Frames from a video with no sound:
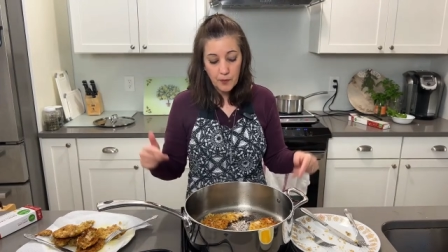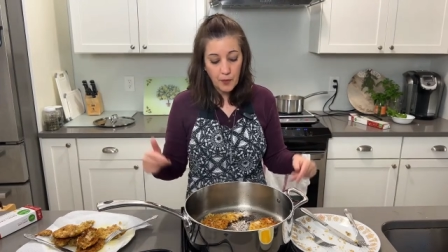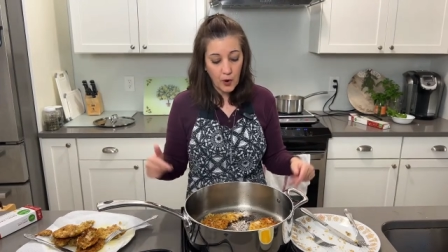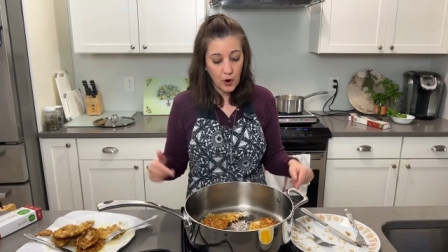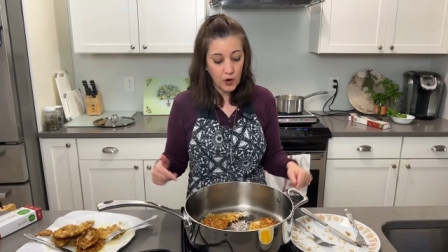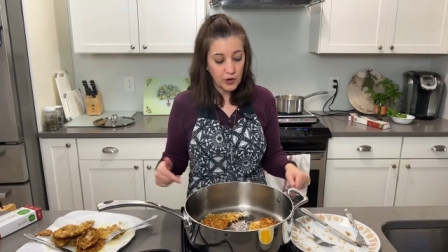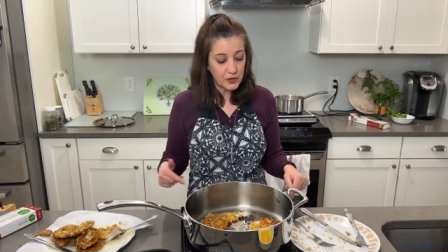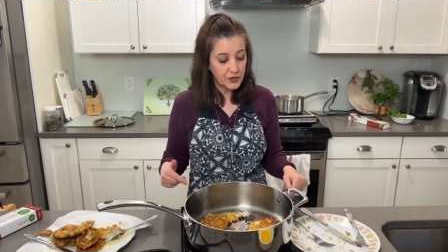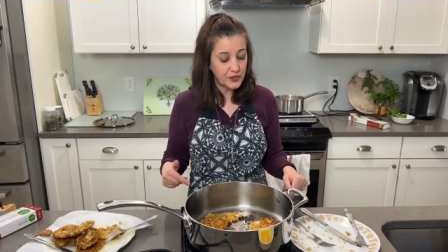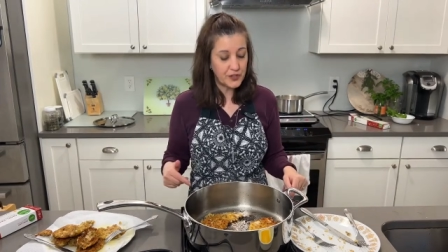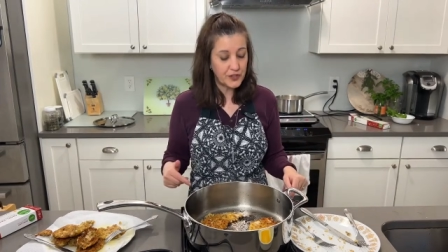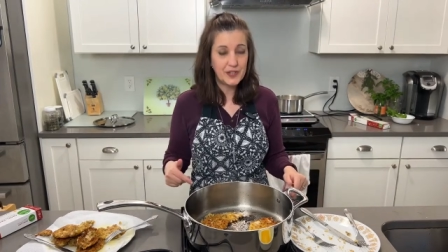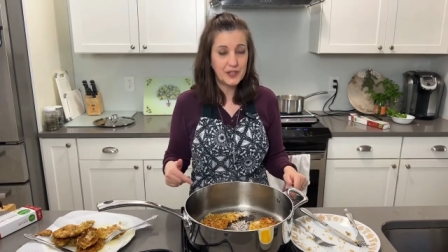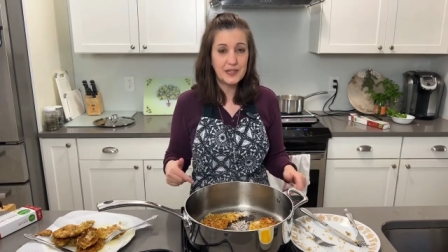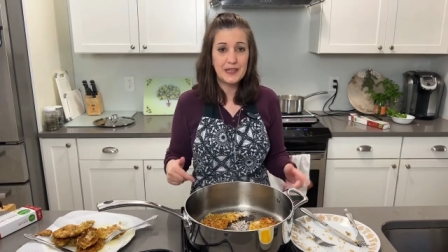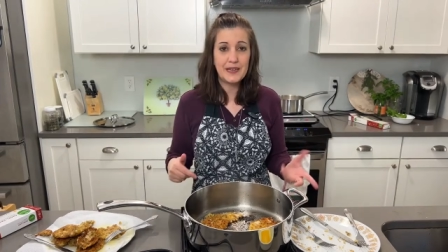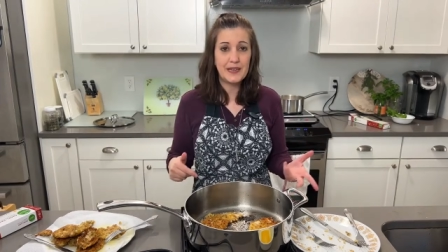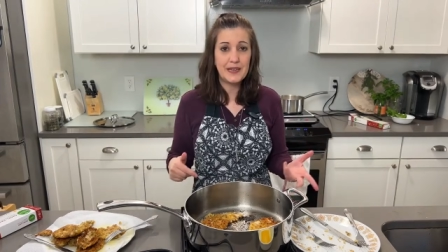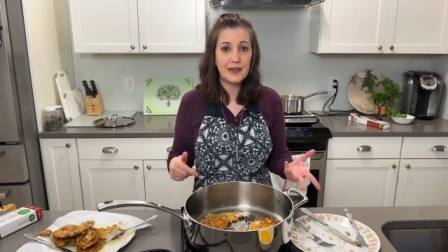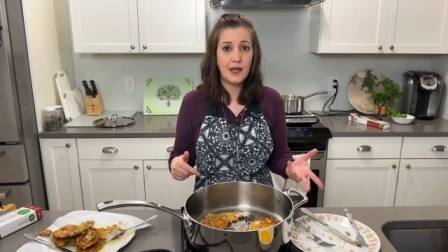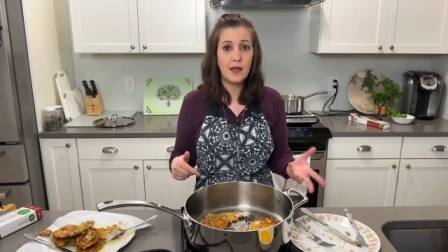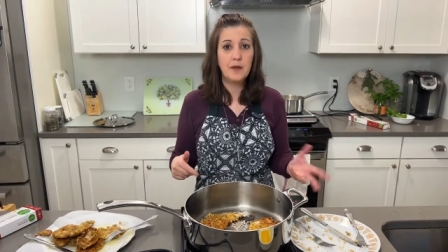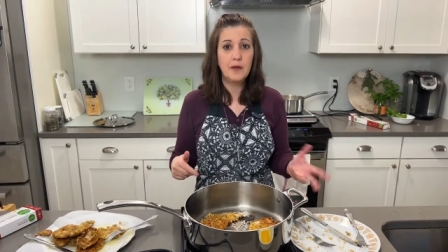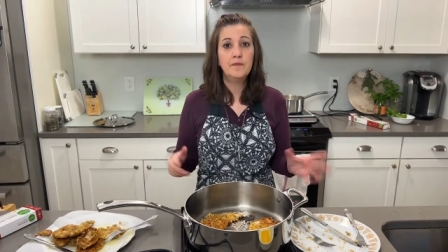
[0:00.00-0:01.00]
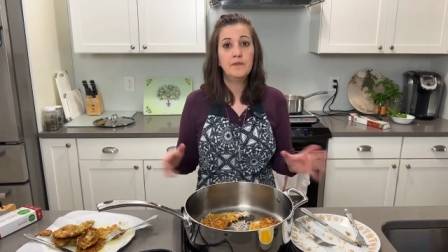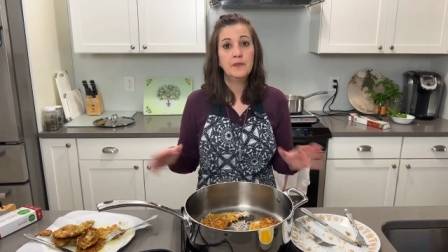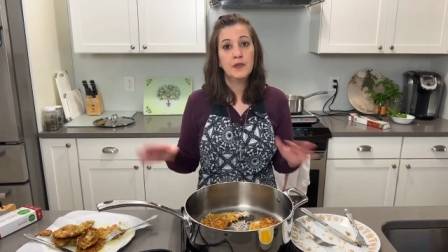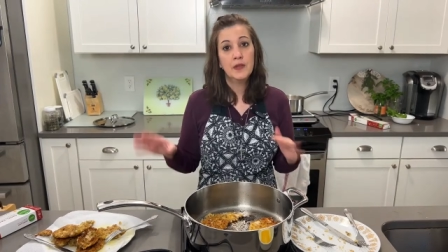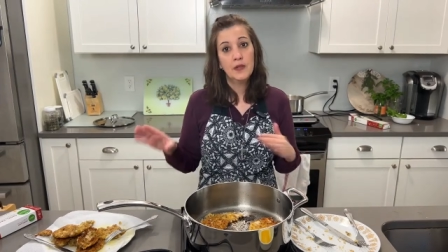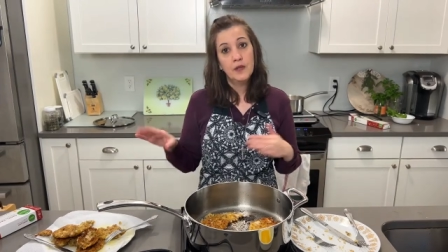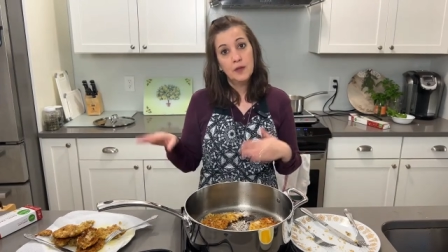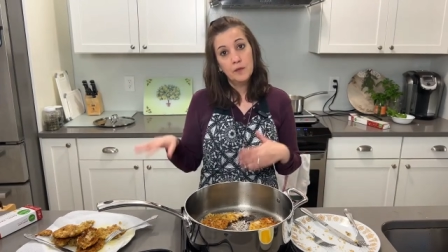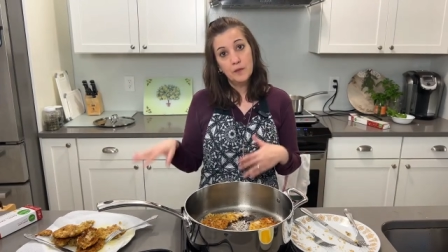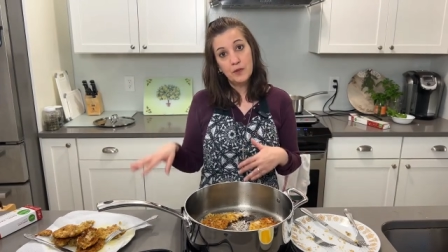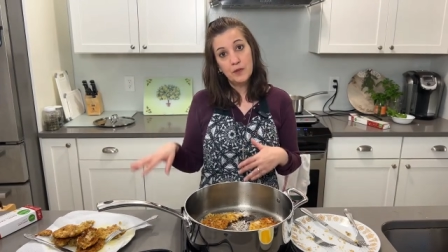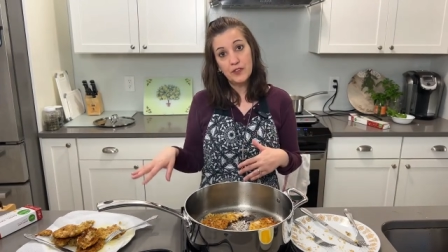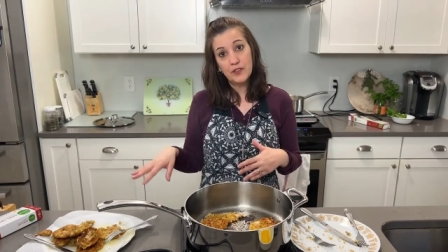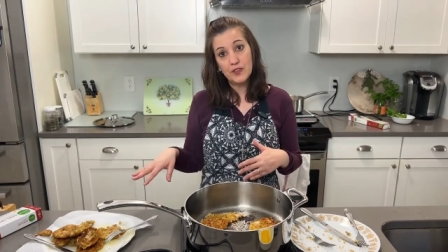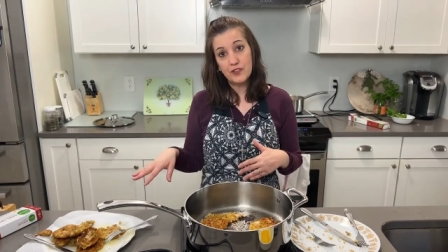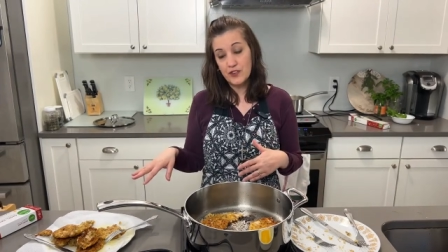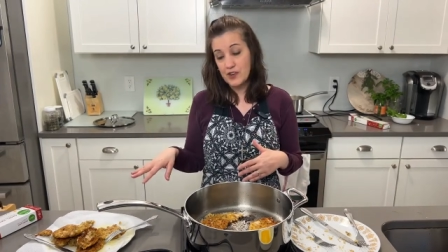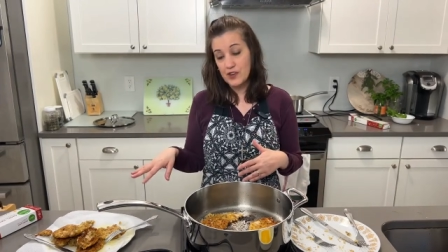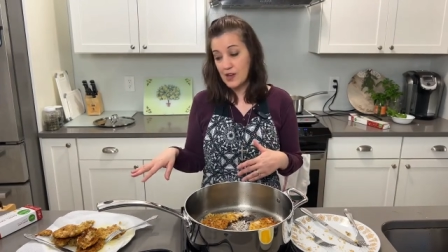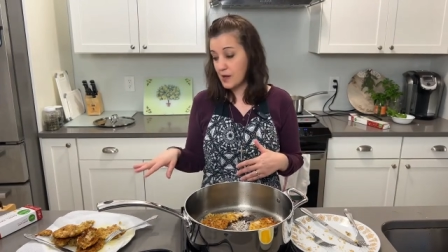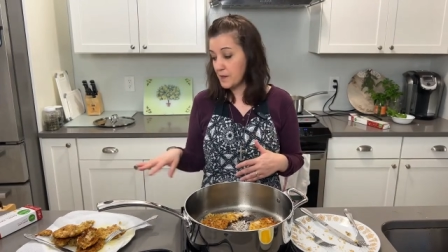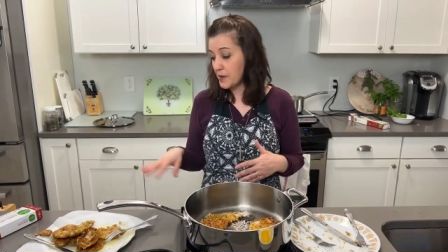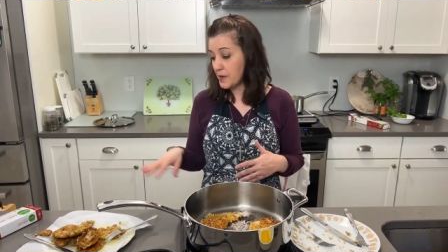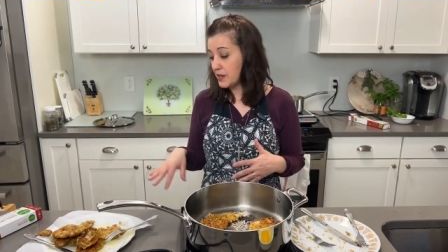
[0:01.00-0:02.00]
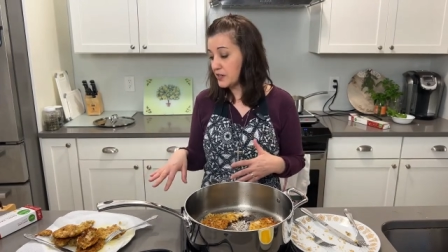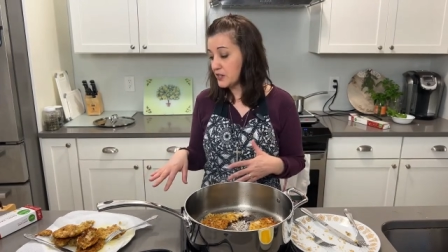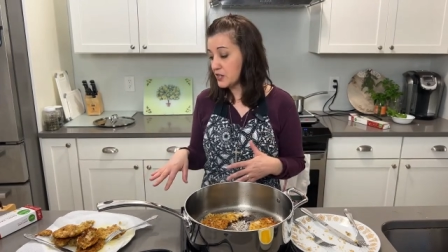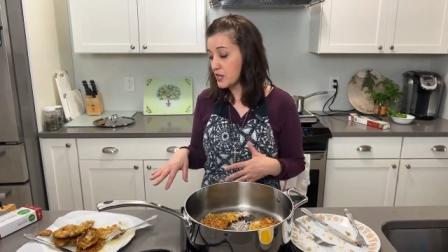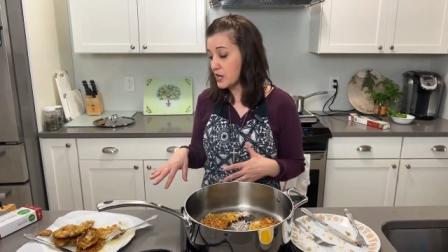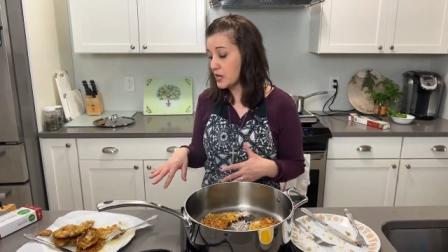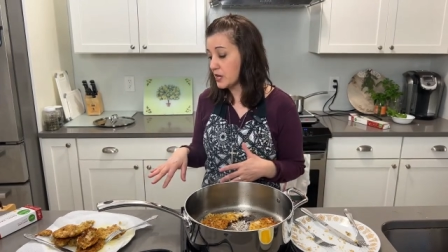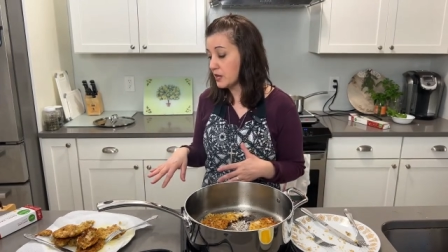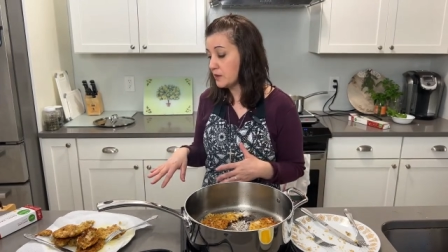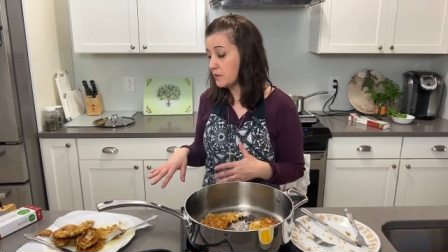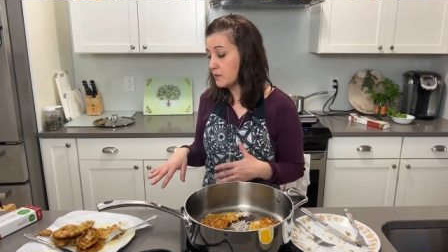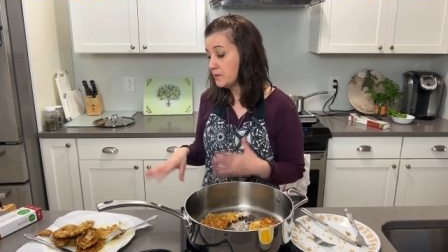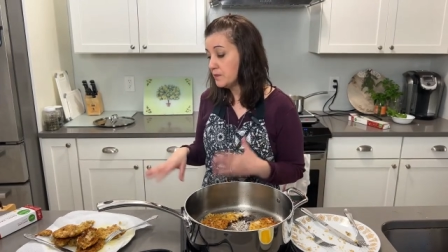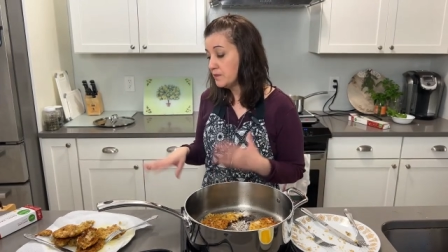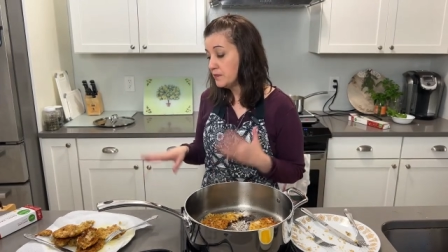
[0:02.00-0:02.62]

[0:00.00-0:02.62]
parsley in it, but this time I did,